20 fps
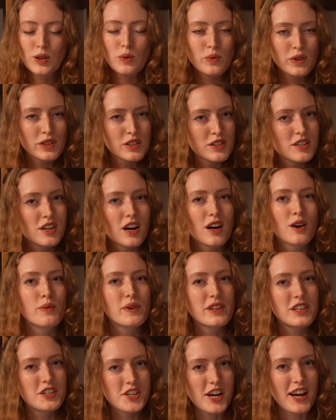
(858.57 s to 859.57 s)
We'll start
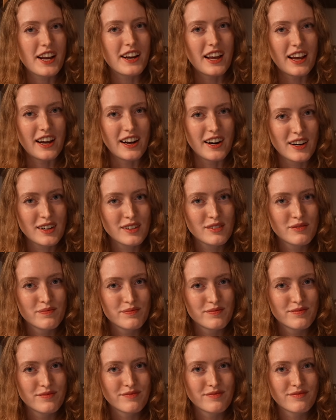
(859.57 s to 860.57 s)
with Jane Eyre.
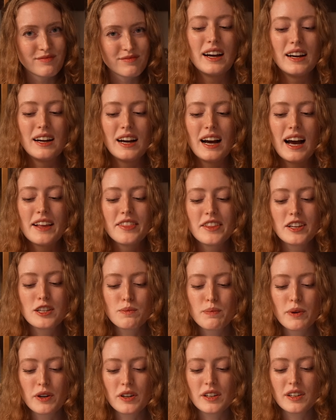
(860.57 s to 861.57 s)
And this
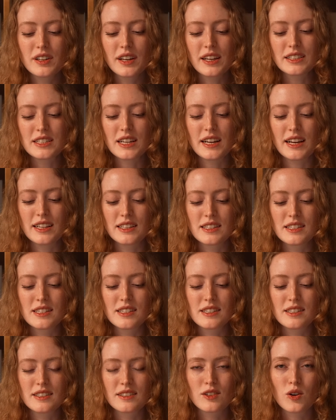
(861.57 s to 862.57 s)
book
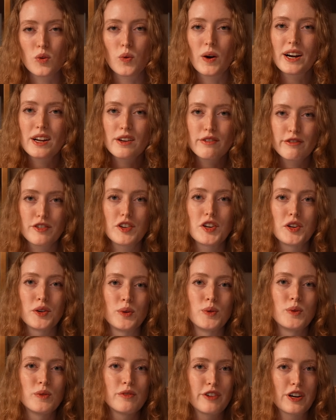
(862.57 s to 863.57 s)
contains quite a
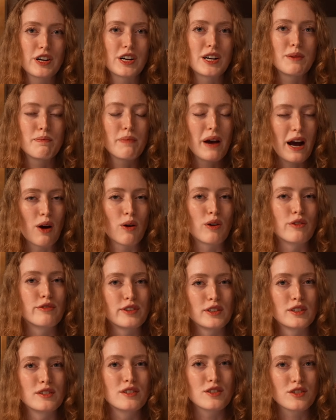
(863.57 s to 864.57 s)
few very
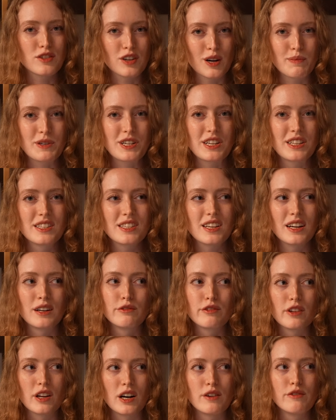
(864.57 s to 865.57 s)
powerful descriptions
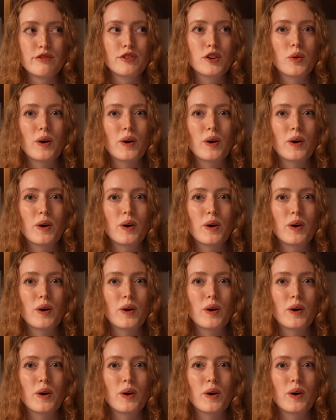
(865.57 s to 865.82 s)
of love,